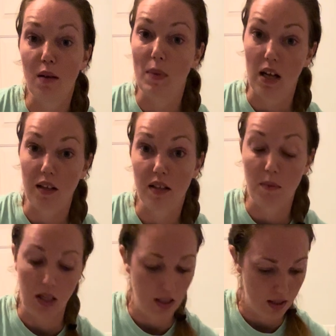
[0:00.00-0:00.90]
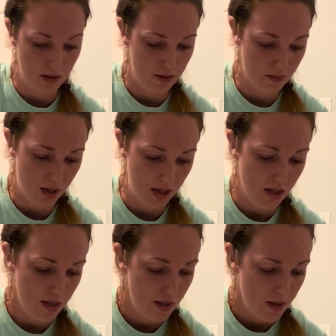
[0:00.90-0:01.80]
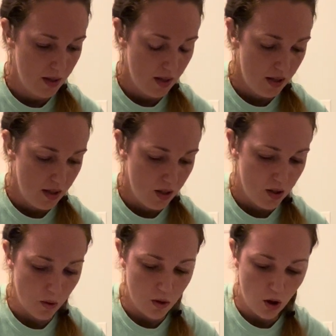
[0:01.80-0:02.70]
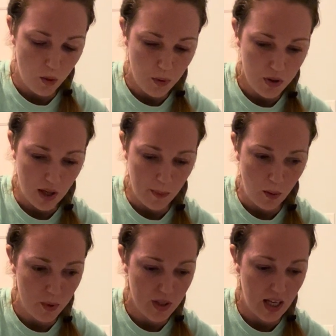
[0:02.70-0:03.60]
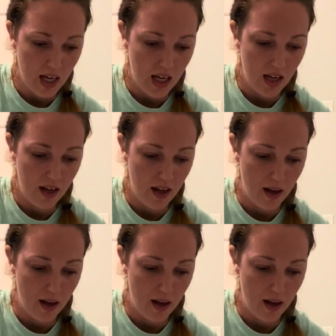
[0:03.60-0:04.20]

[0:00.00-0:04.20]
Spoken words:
and balance and makes sense, right? So it's almost, I'm almost getting,